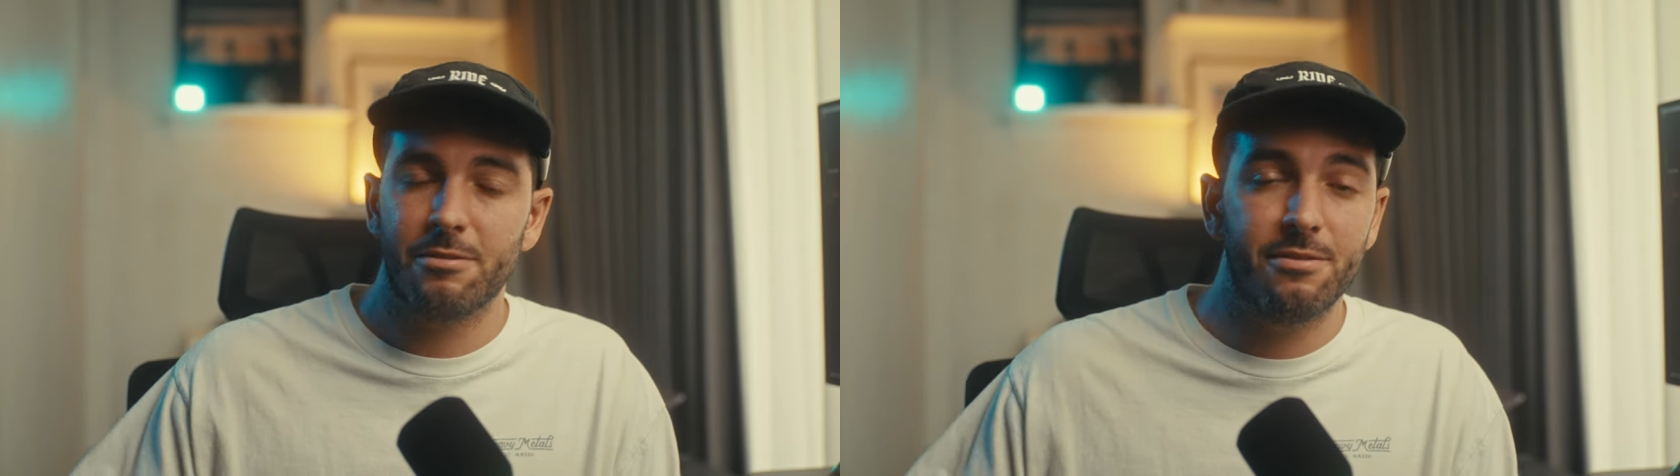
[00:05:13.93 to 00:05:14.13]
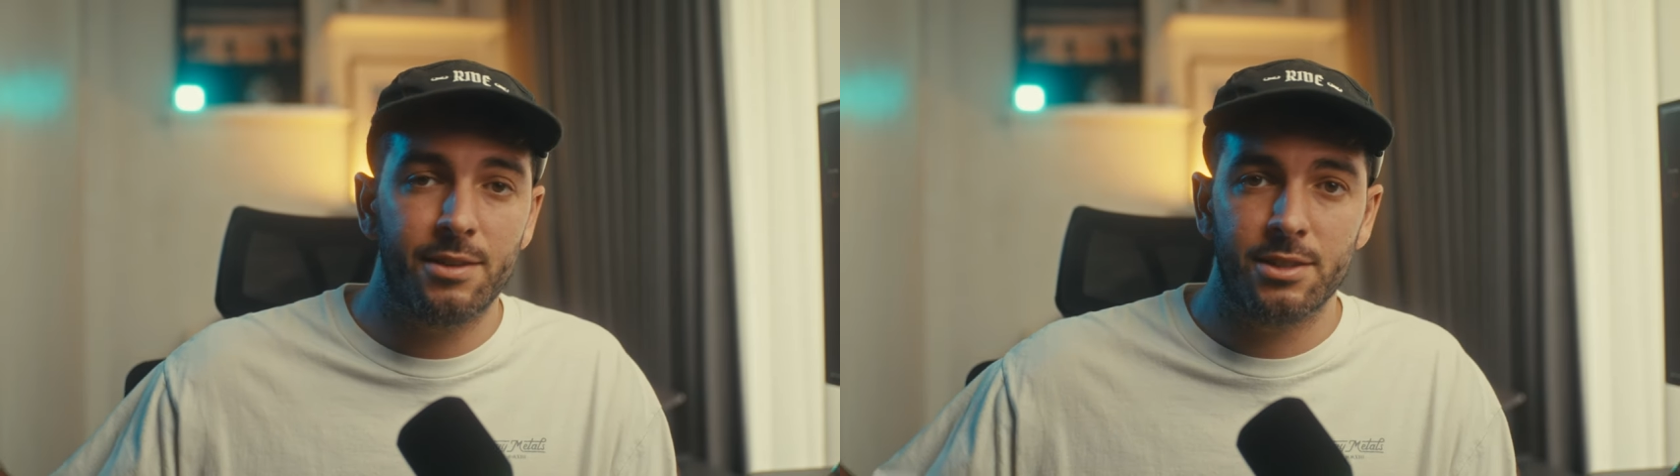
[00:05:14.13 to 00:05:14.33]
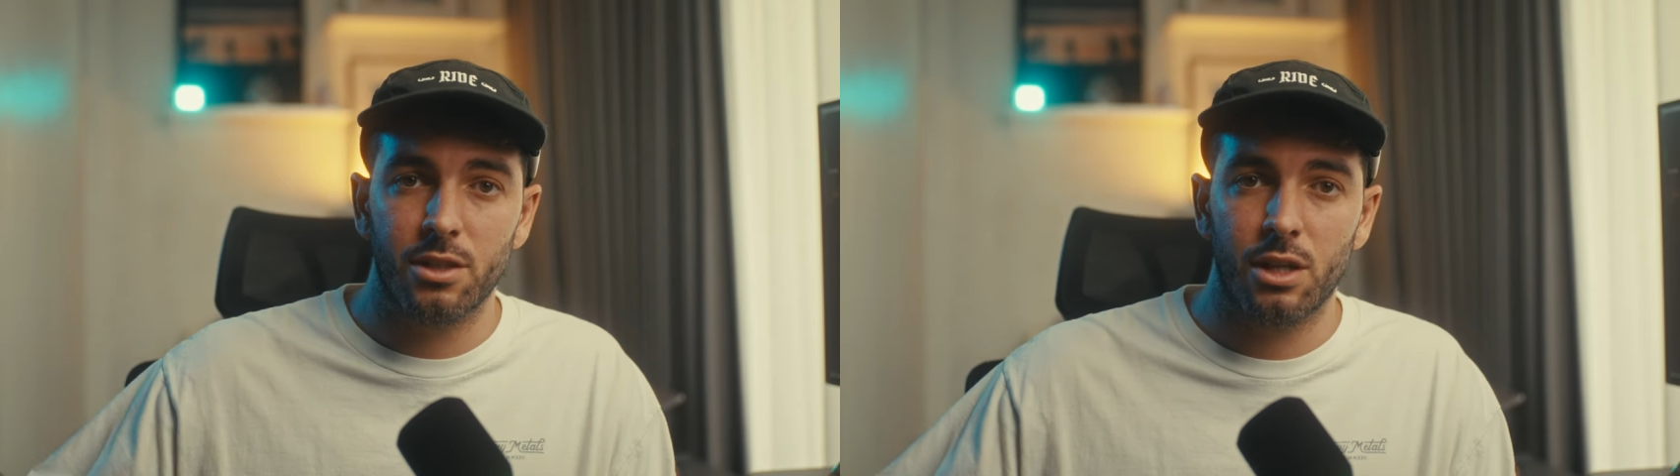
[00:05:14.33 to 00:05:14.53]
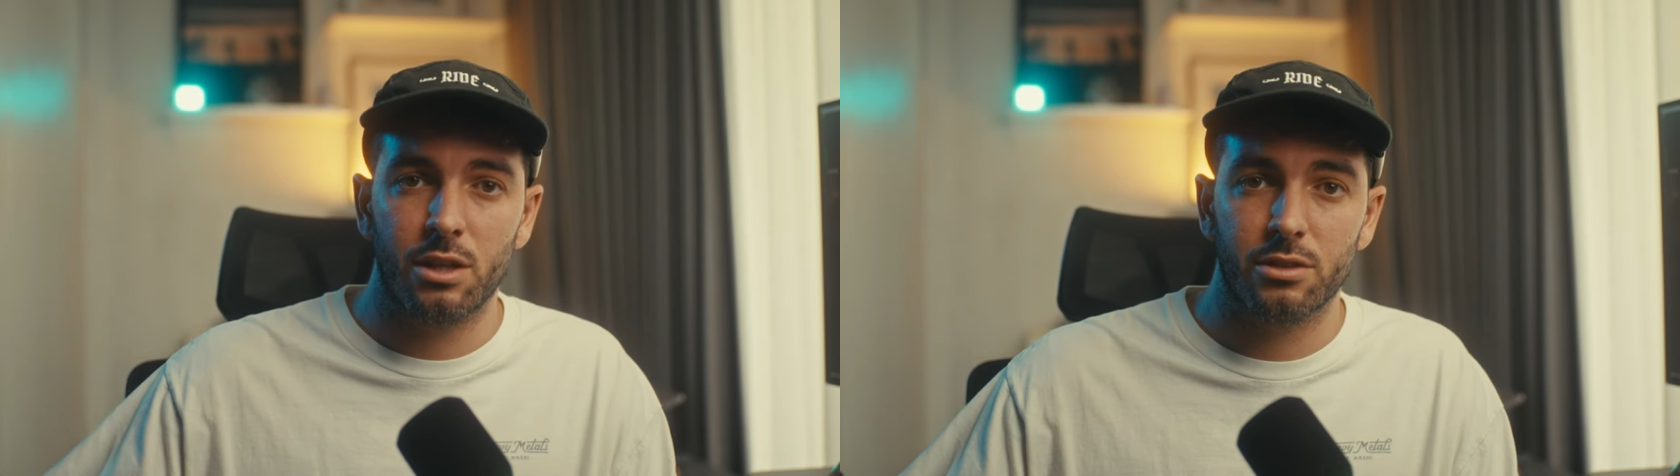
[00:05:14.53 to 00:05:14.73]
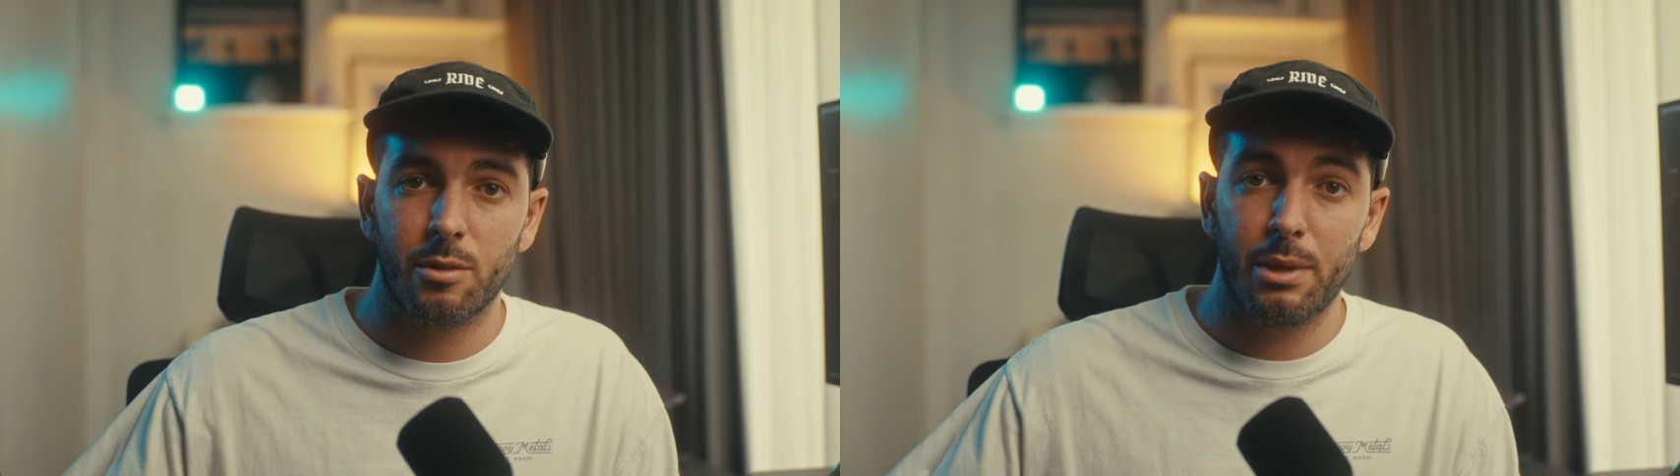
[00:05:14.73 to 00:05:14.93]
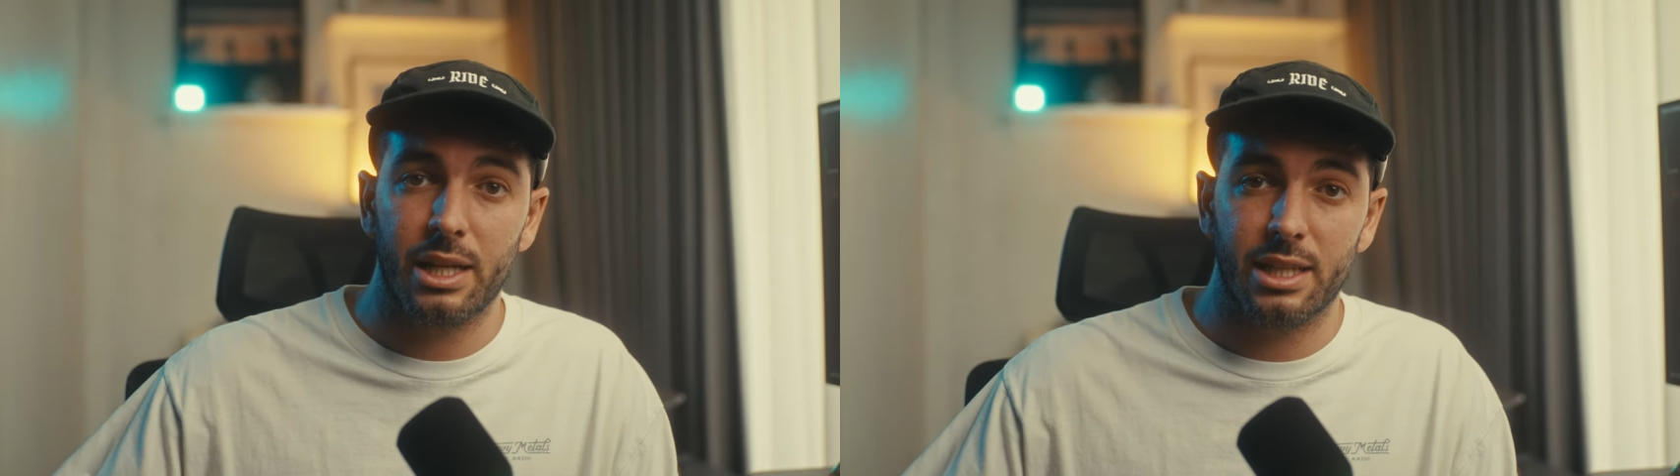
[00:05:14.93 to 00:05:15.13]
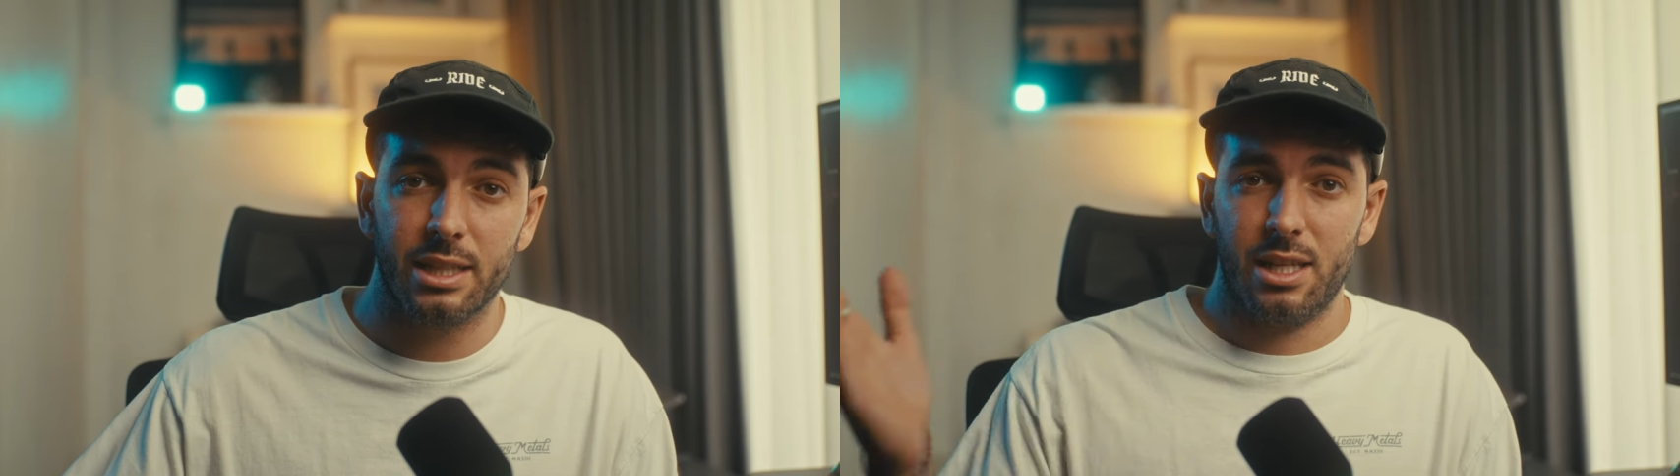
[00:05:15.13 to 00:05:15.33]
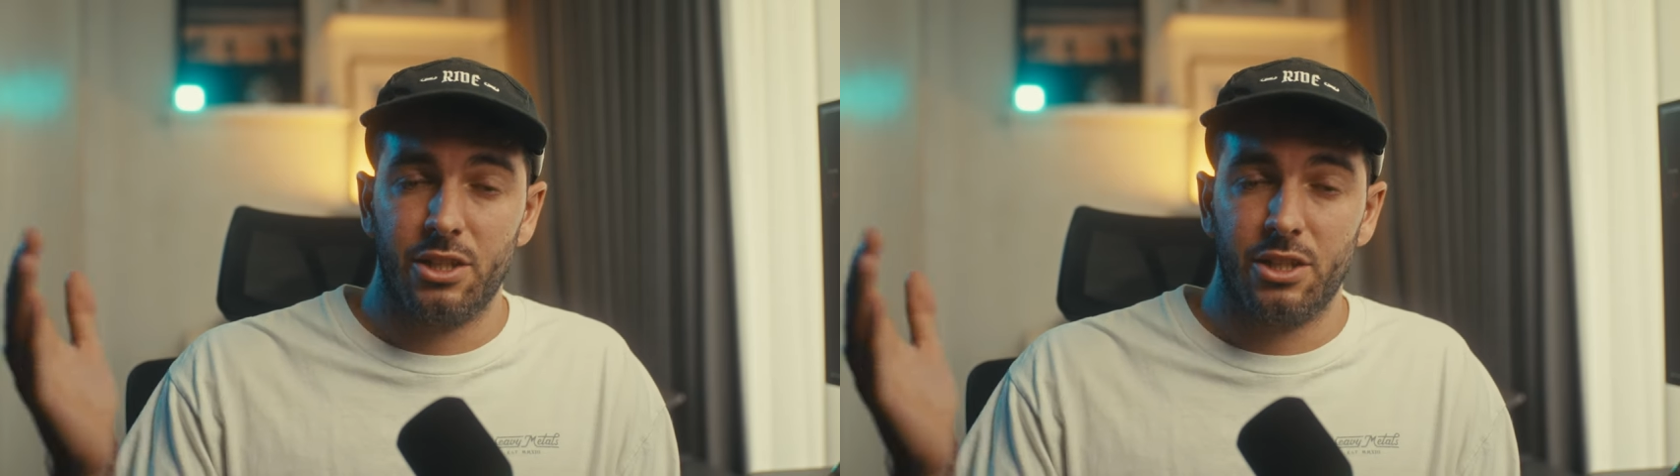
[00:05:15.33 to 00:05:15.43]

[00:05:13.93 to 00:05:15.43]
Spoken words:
$500 on a plugin,